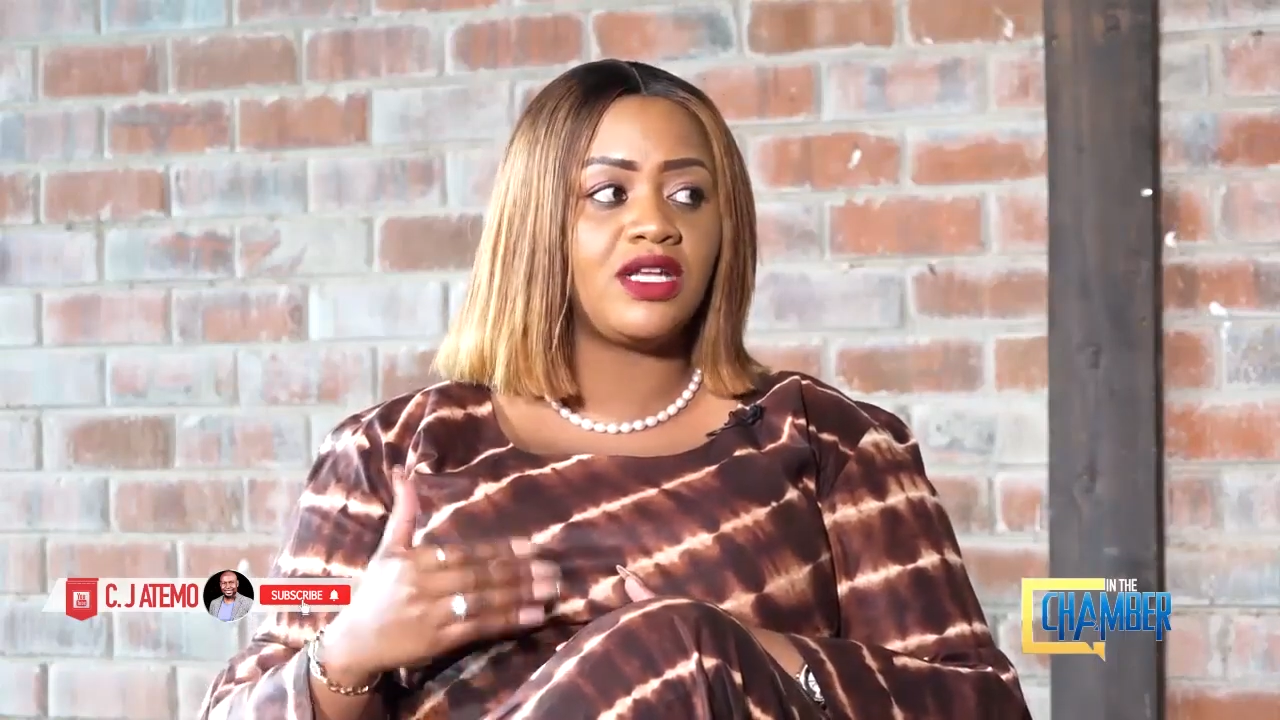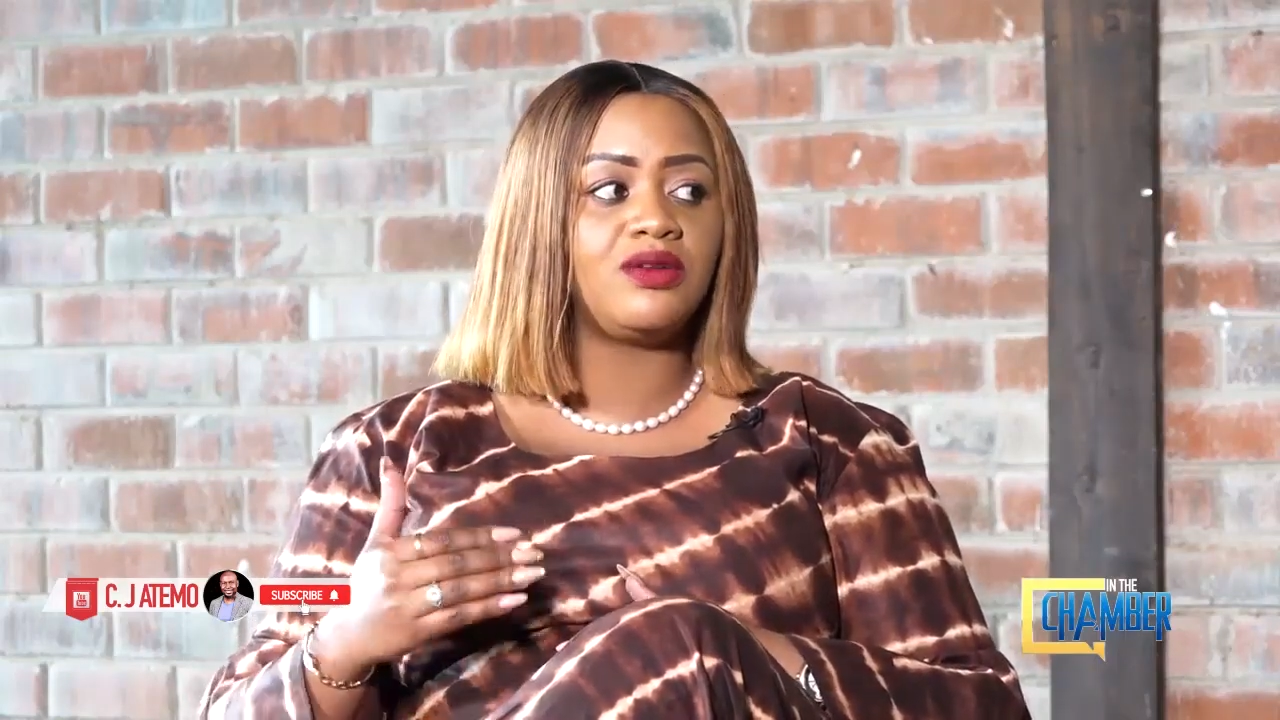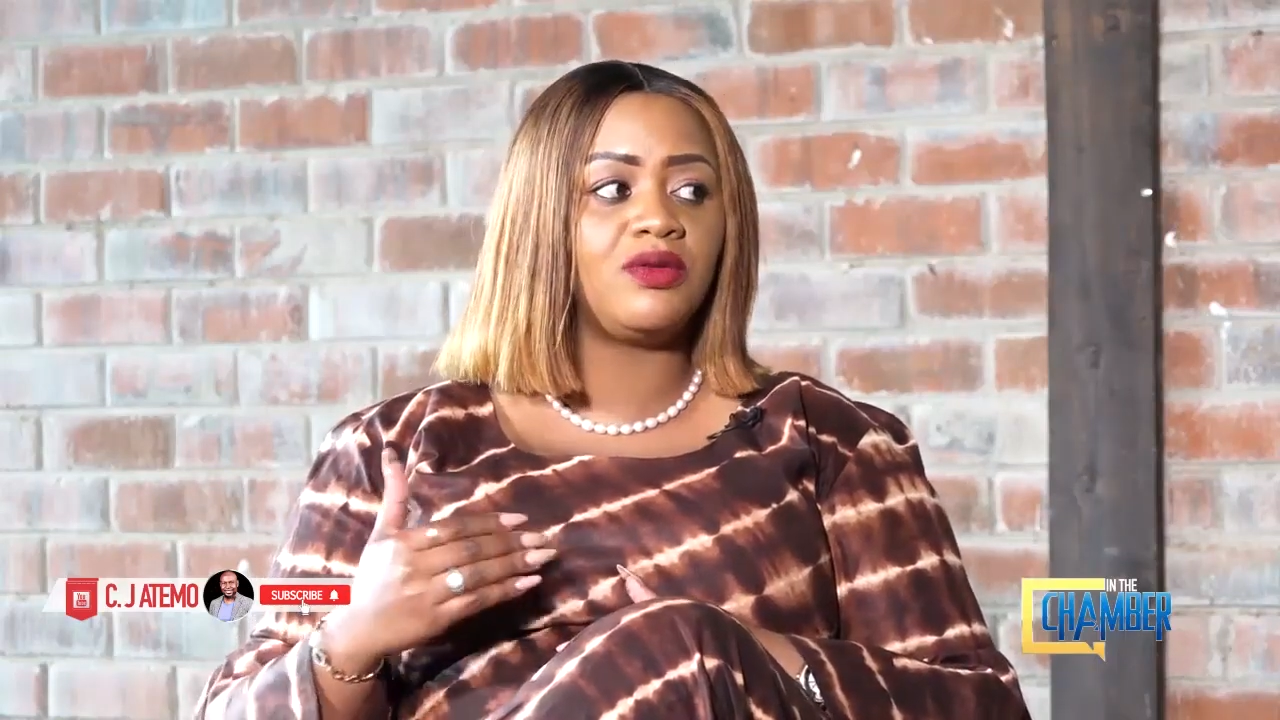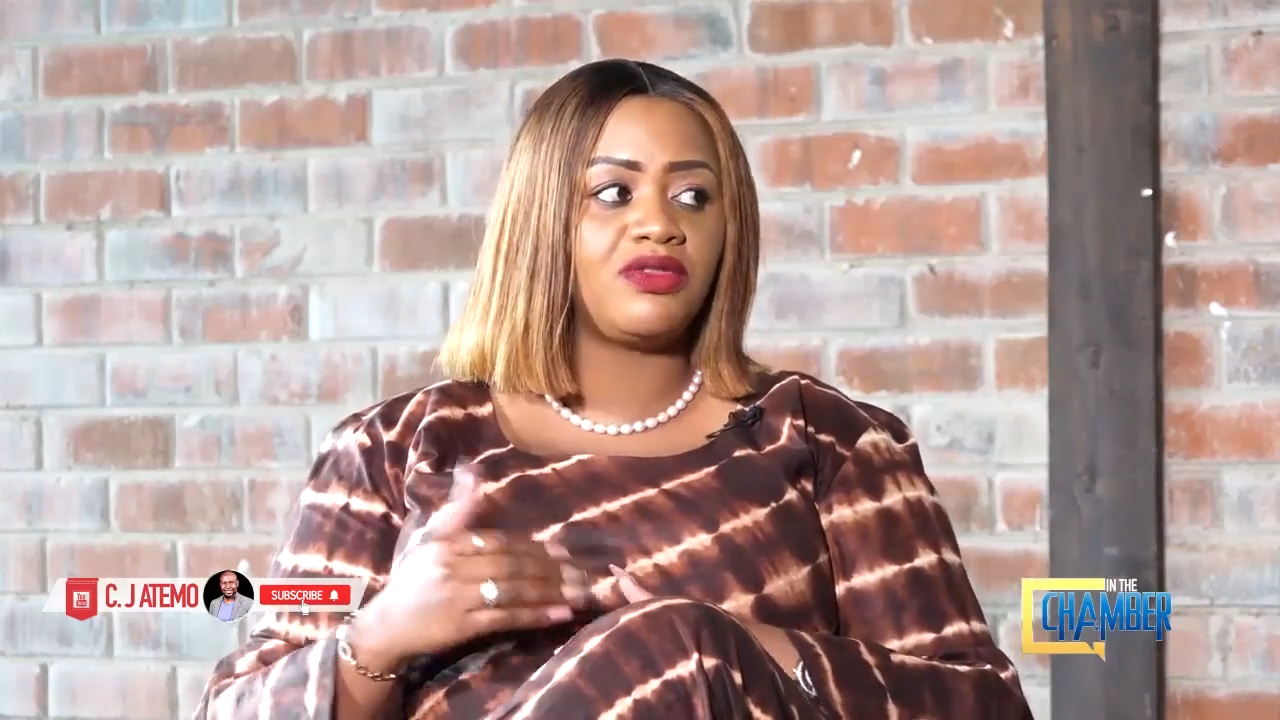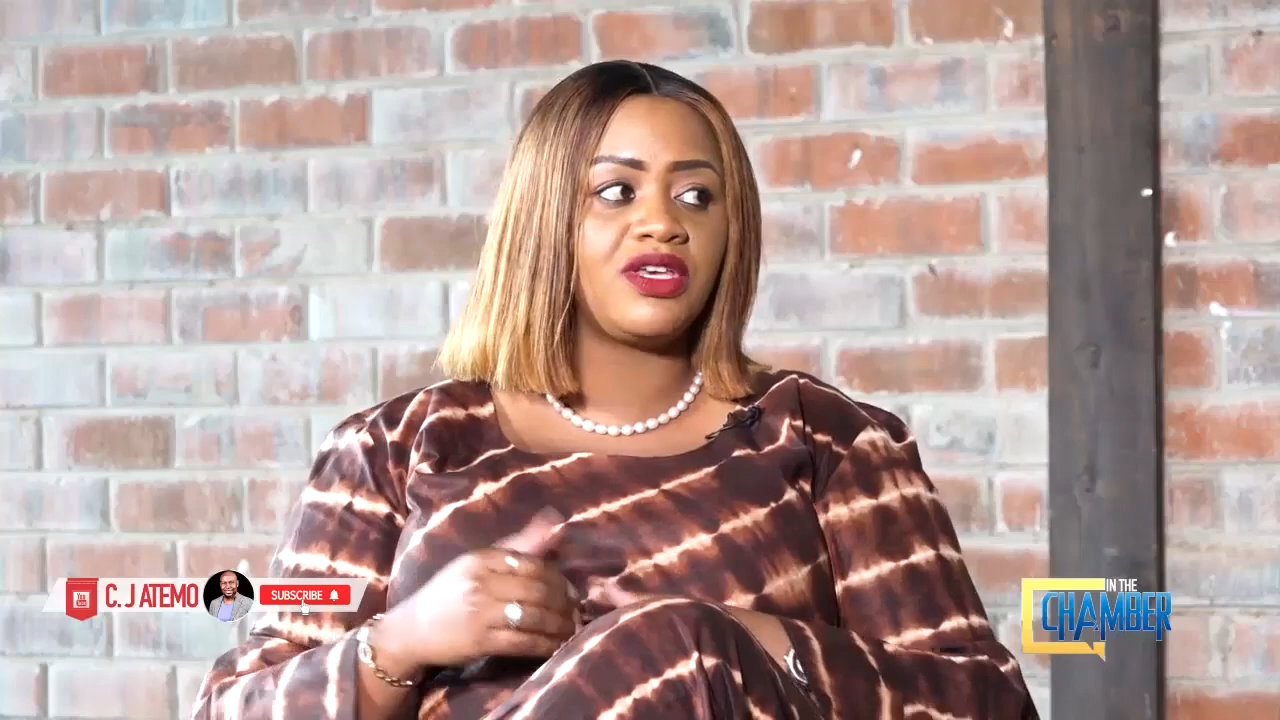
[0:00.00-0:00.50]

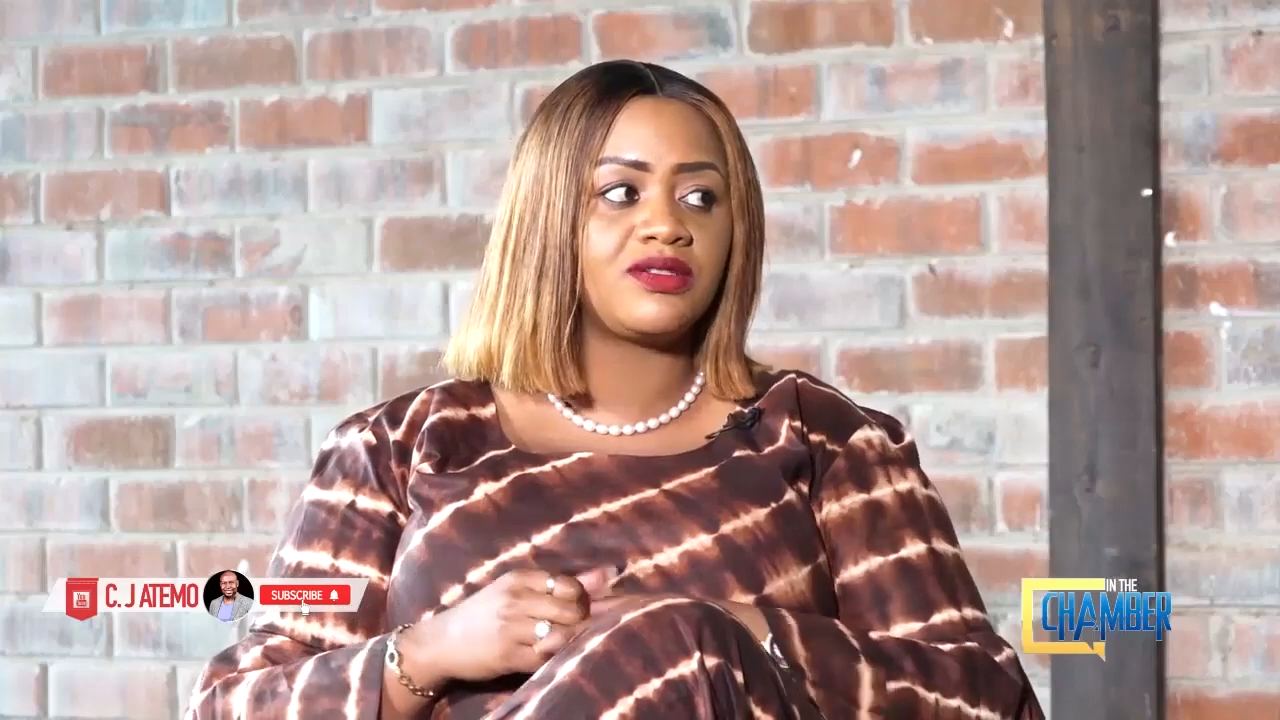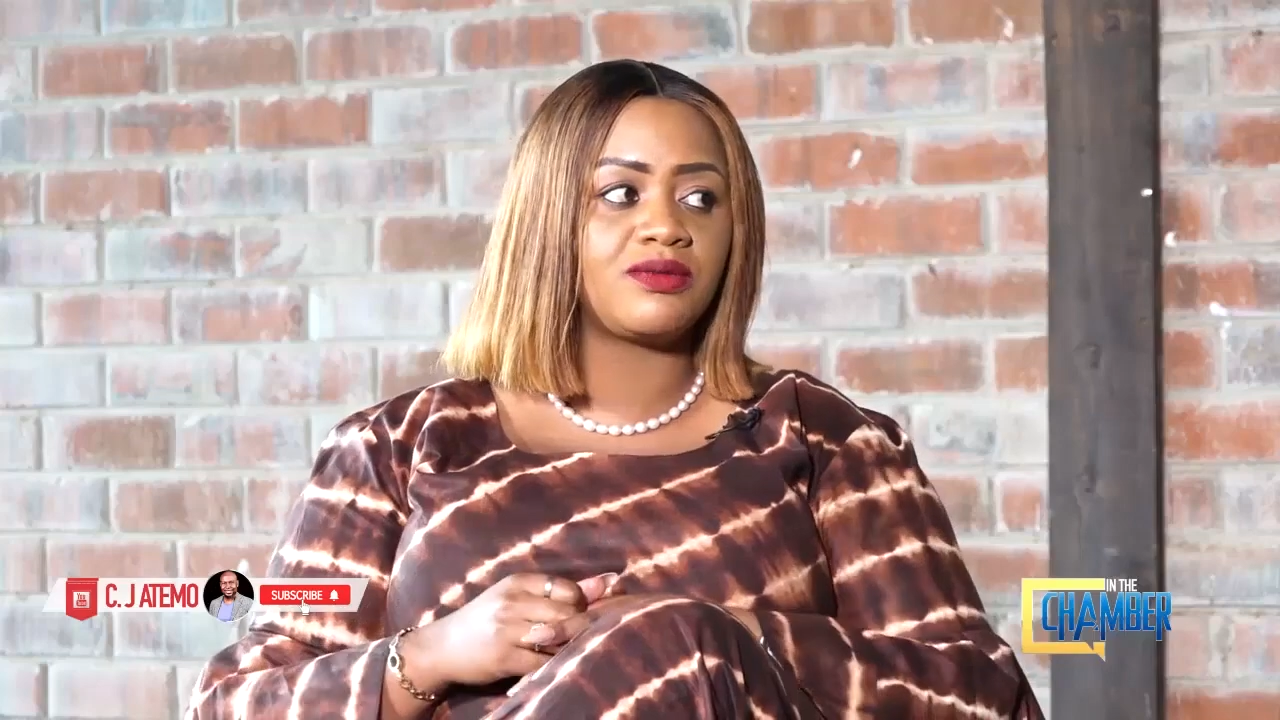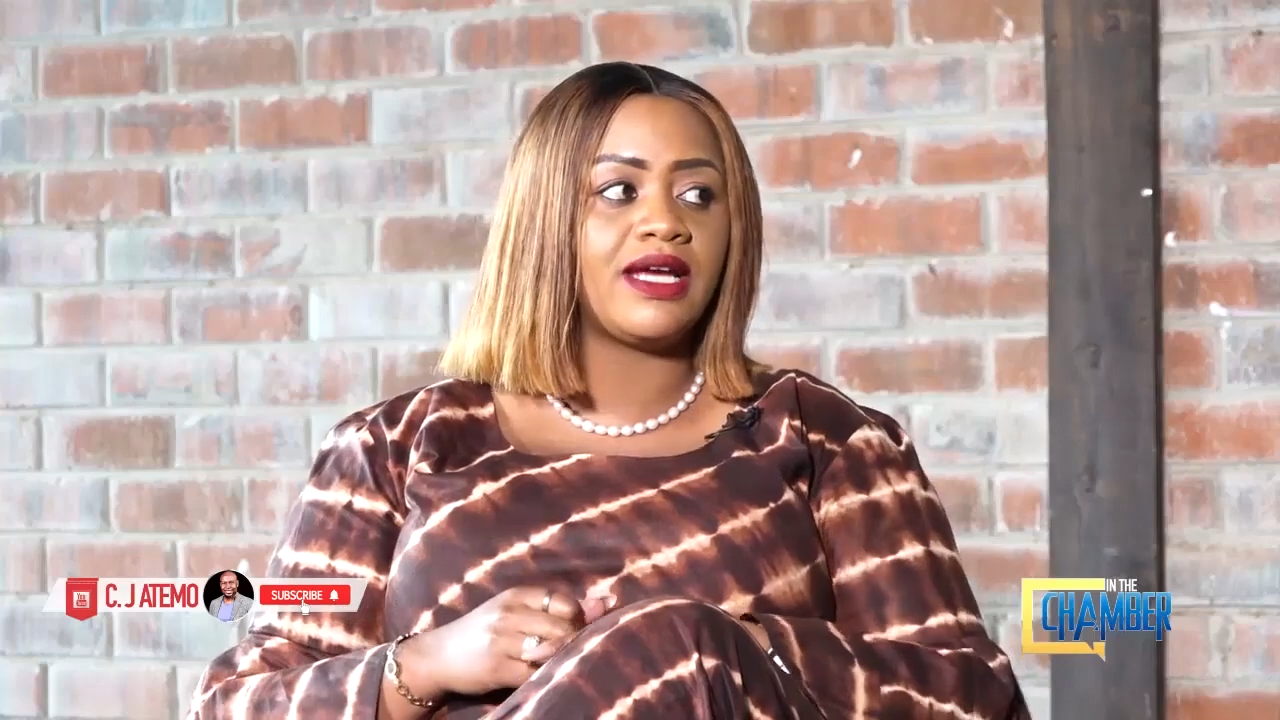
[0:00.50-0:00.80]
and do things